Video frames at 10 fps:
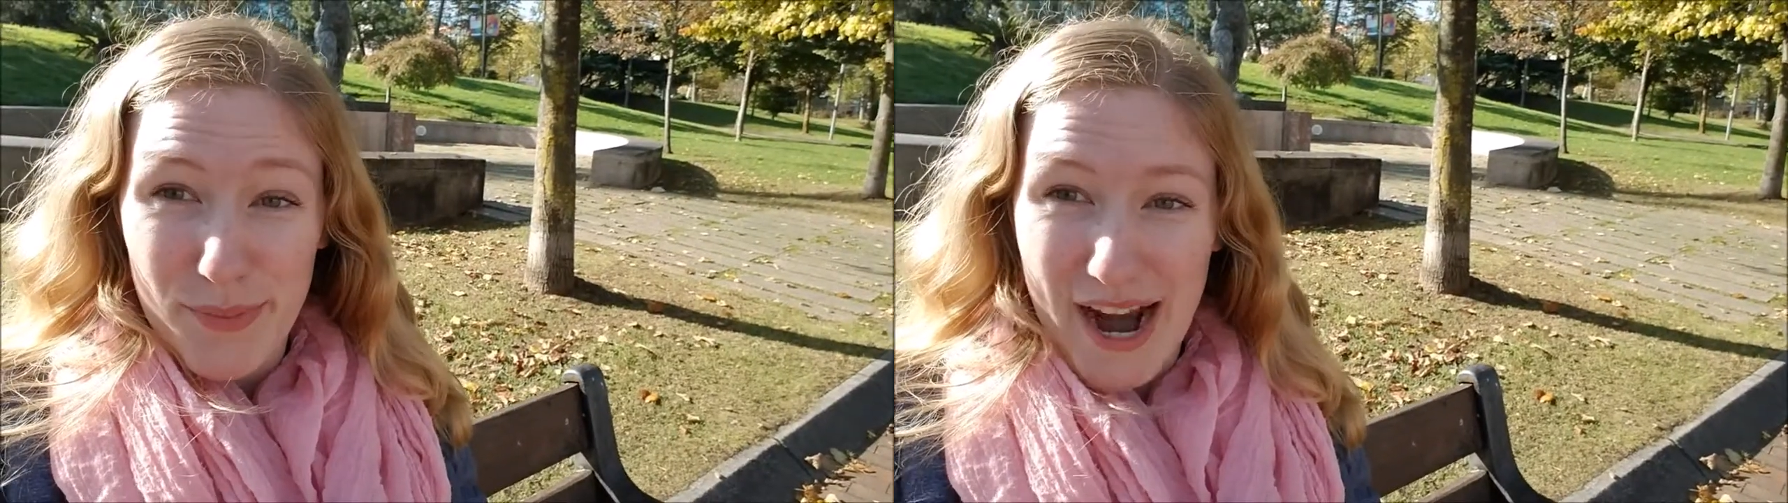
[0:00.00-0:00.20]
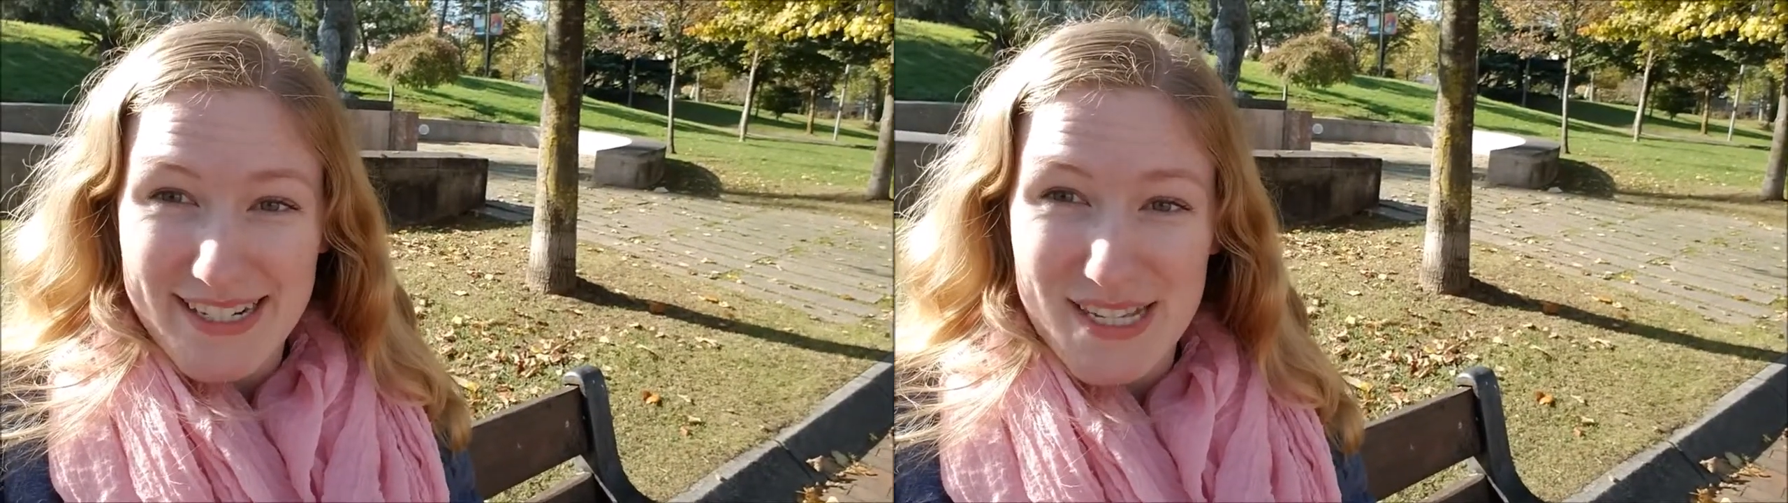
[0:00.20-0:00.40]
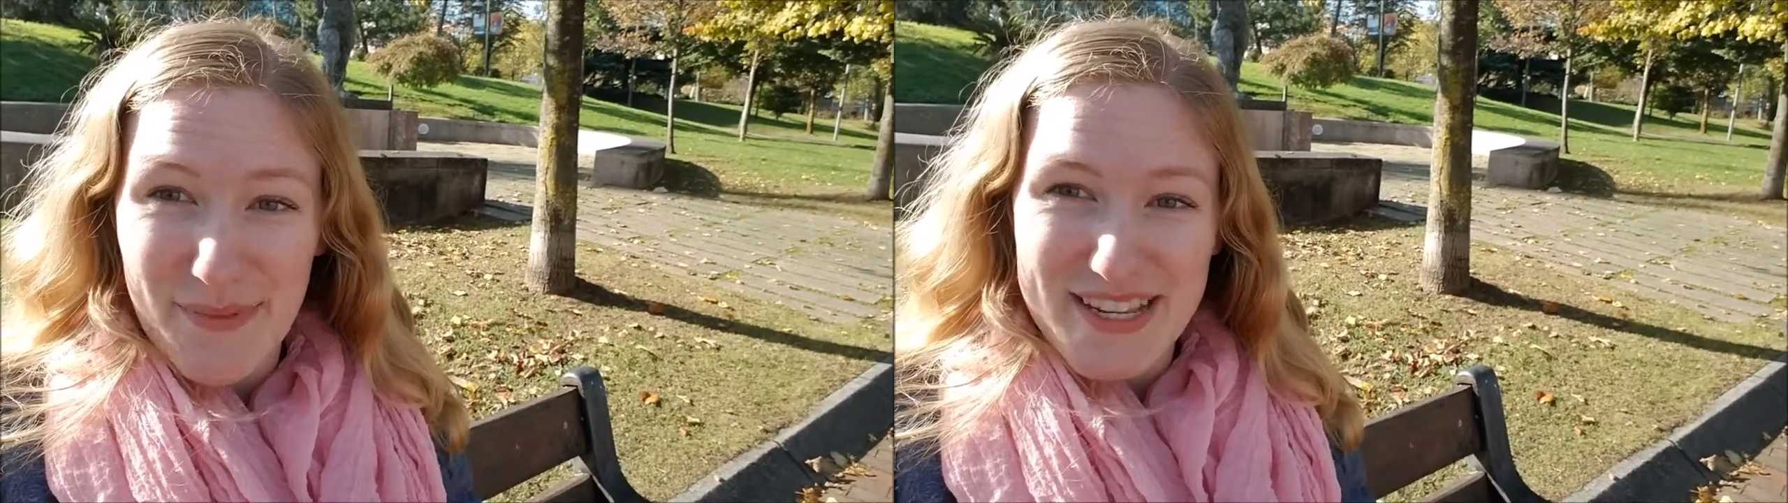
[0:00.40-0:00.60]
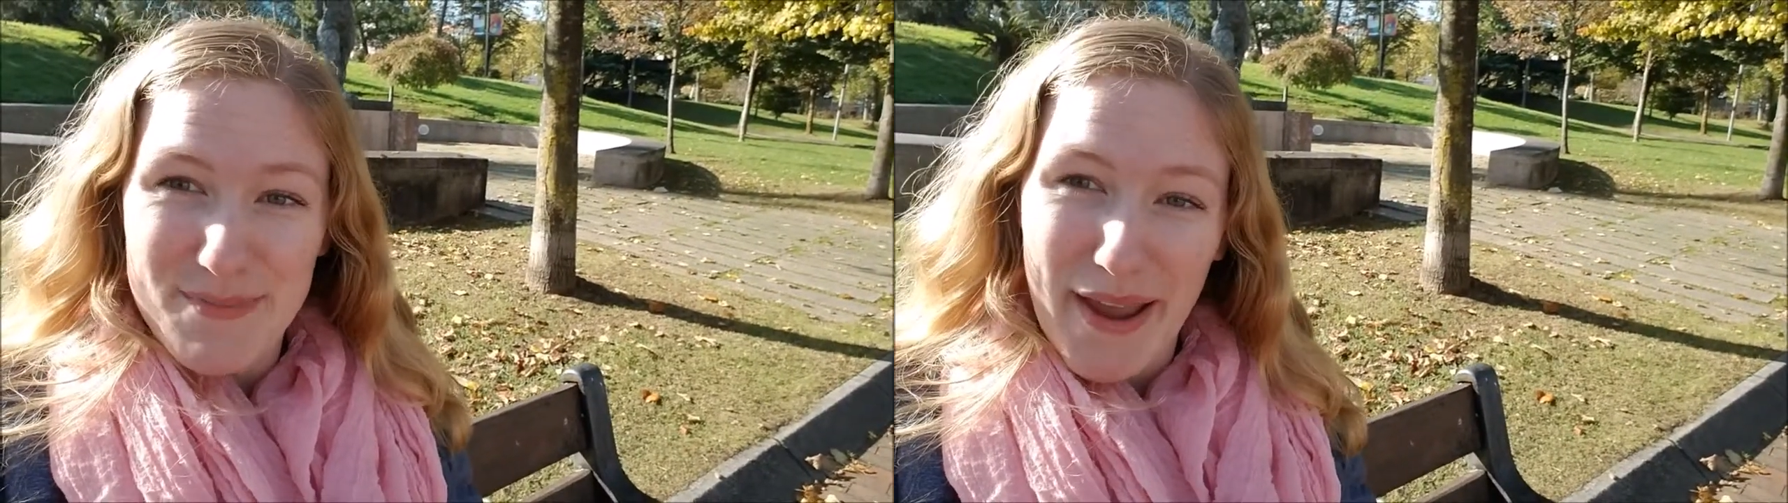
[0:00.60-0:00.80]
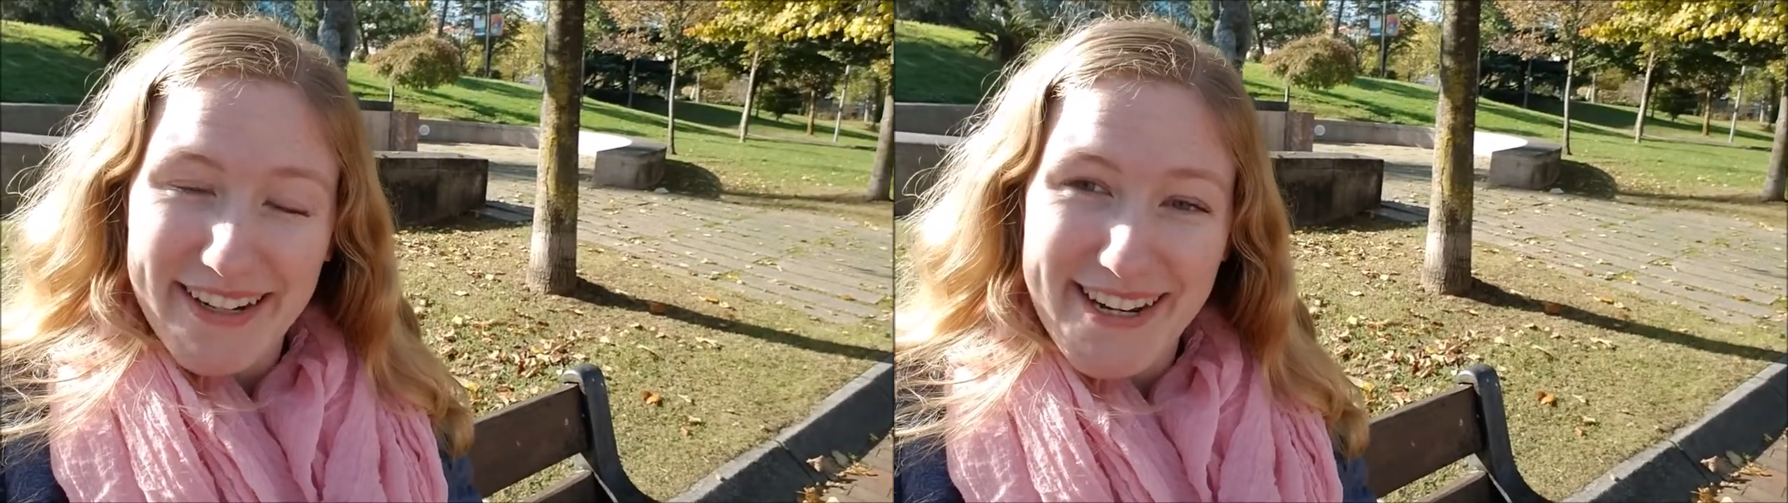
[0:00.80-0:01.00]
to practice my
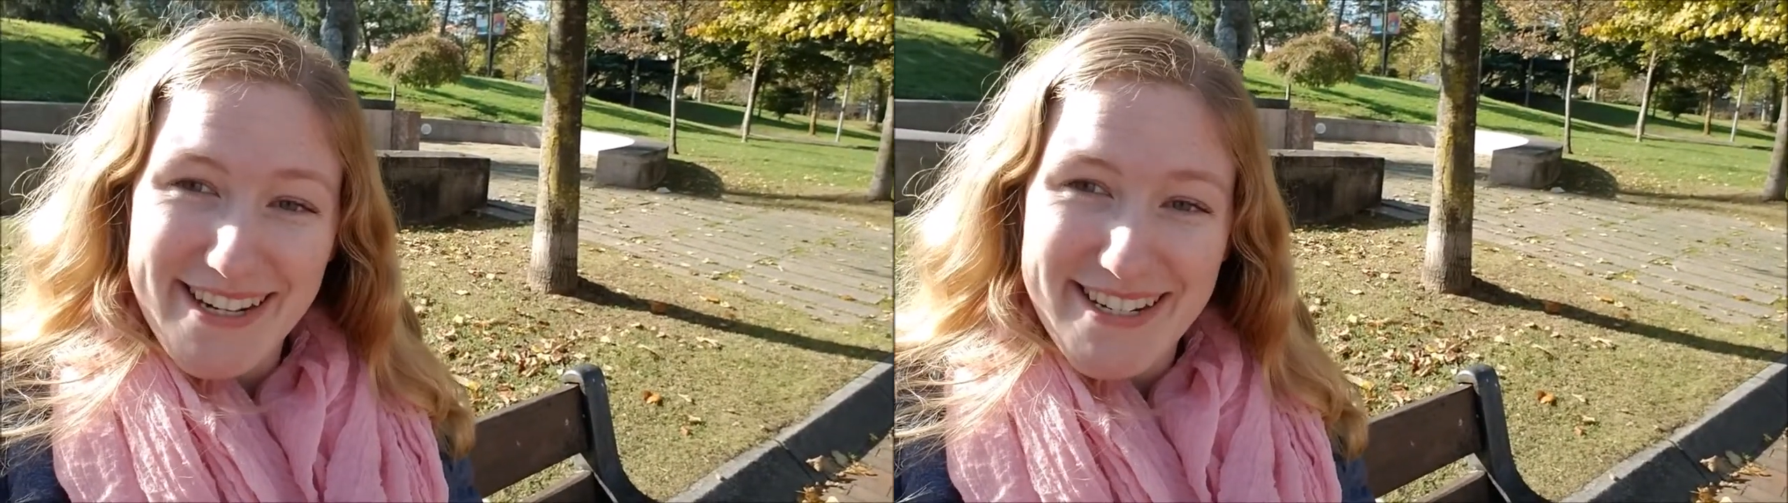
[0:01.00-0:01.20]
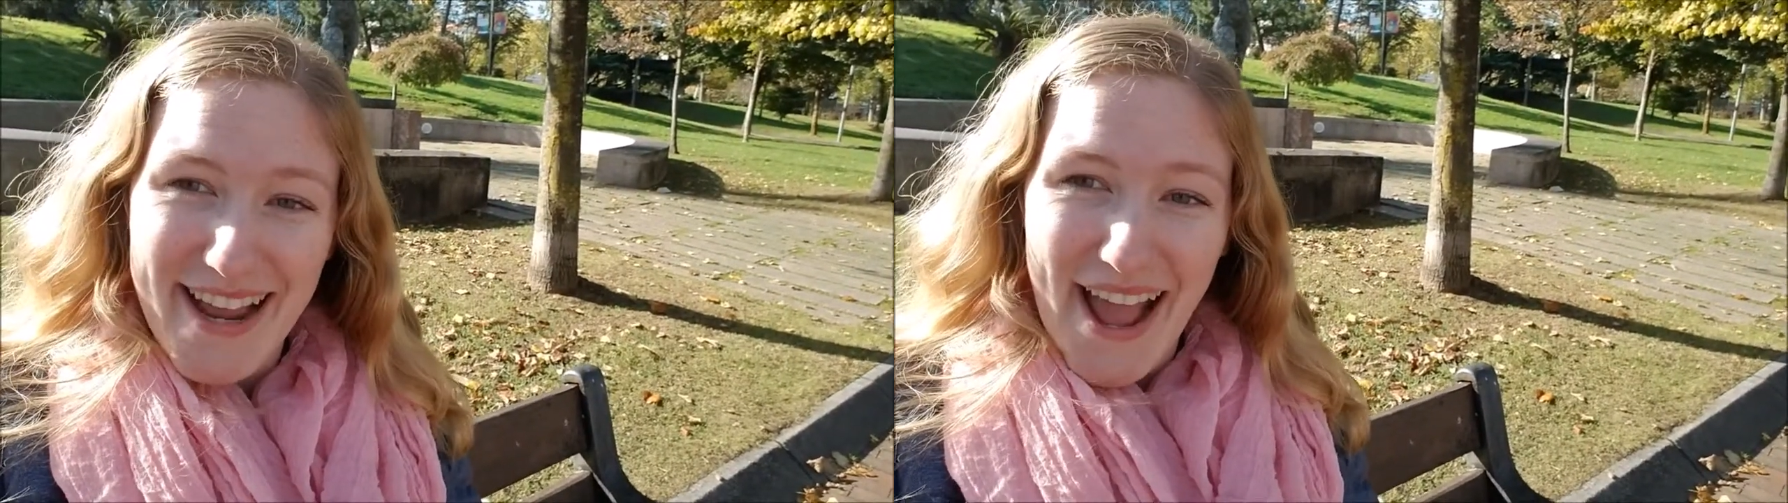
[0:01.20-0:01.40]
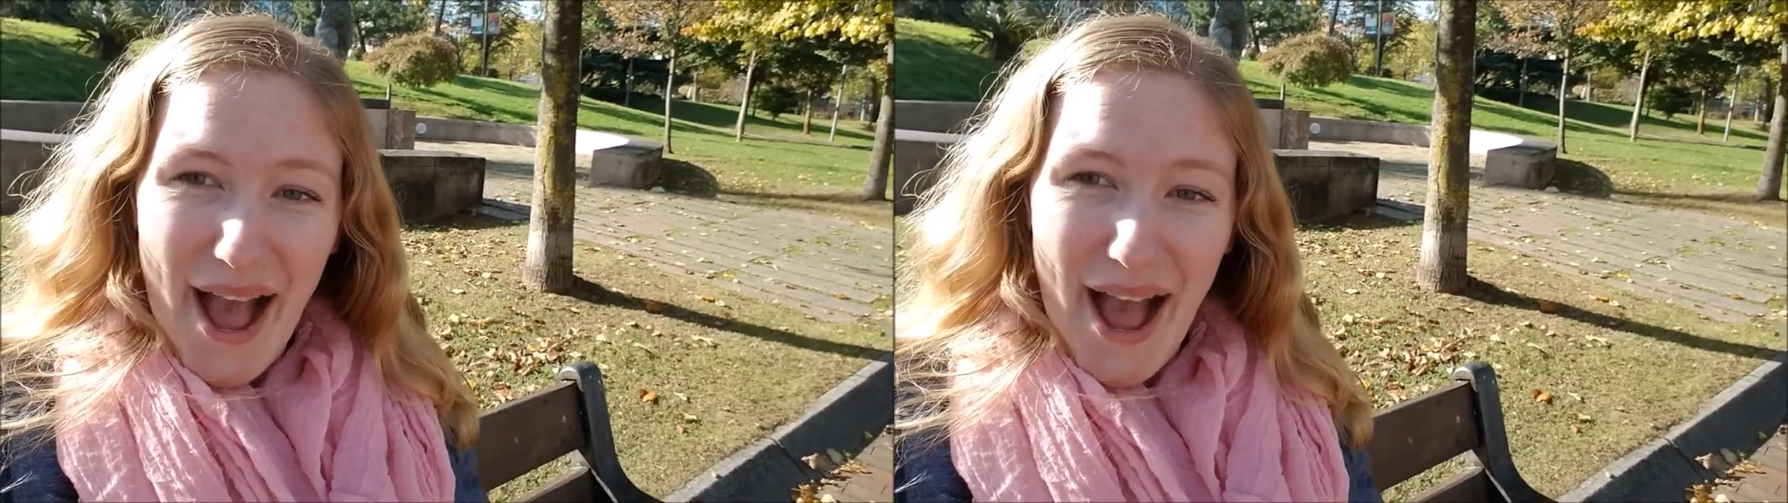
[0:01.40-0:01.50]
Spanish.